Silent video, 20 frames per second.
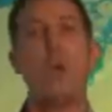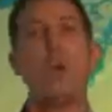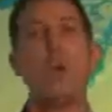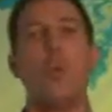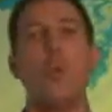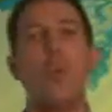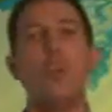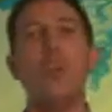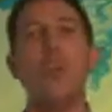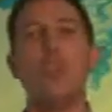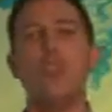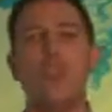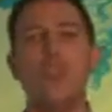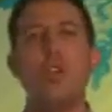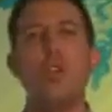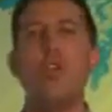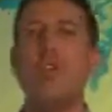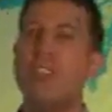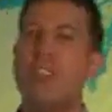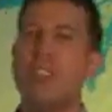Wouldn't
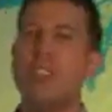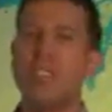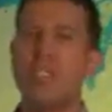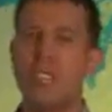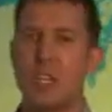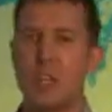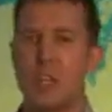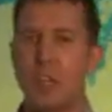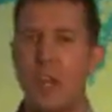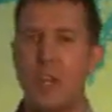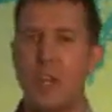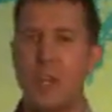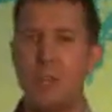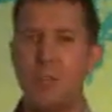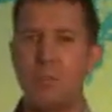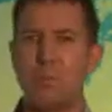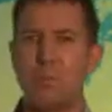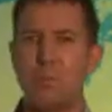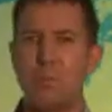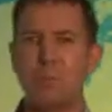you function
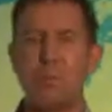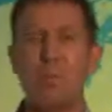better?